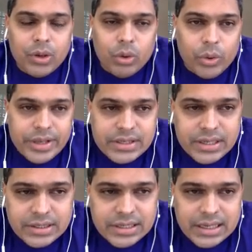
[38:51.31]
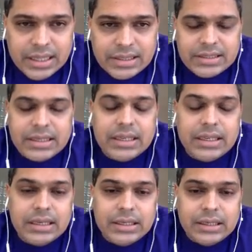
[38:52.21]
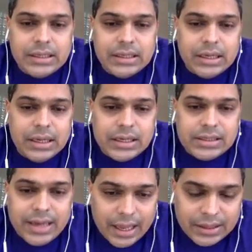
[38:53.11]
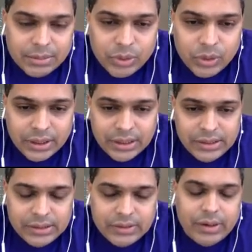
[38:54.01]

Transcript: OSS ELC uh, Slack community,